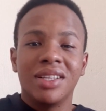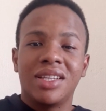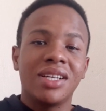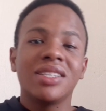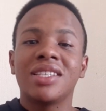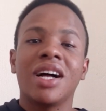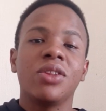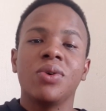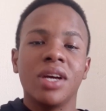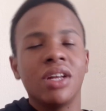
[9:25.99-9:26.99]
didn't tell
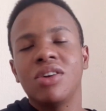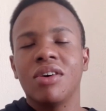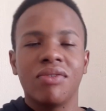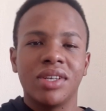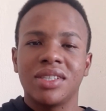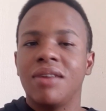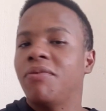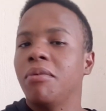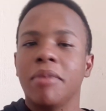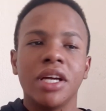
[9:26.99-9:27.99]
you any of this
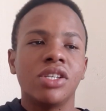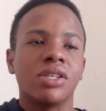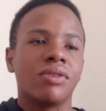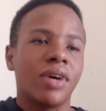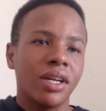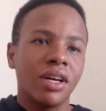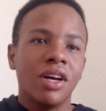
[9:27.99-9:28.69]
information, right?